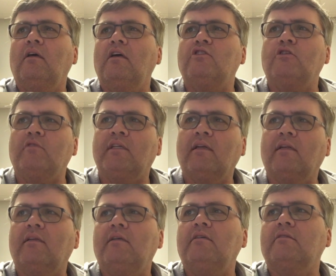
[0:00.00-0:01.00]
It's
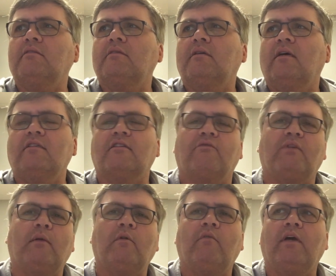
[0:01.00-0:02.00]
utilities. It's a
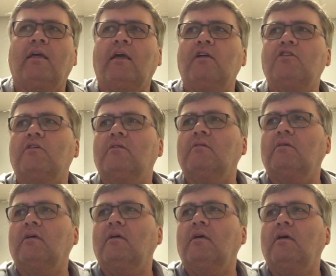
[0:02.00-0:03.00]
family vacation.
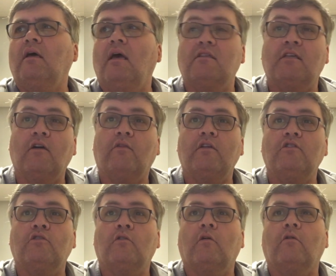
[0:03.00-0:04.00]
It's health
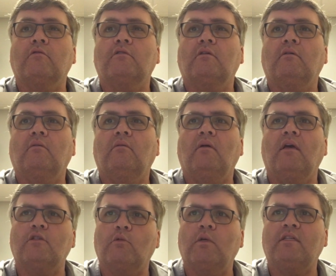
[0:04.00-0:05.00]
insurance.
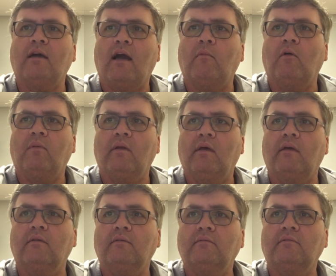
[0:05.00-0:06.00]
It's a retirement
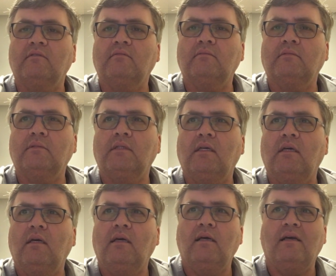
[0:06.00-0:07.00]
plan.
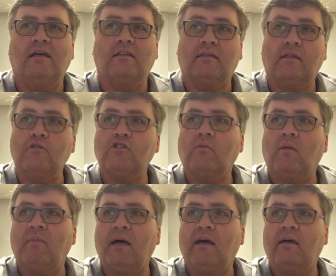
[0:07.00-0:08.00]
It's clothes on my
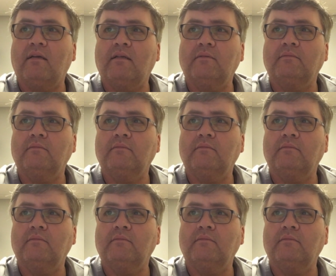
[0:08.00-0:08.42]
back.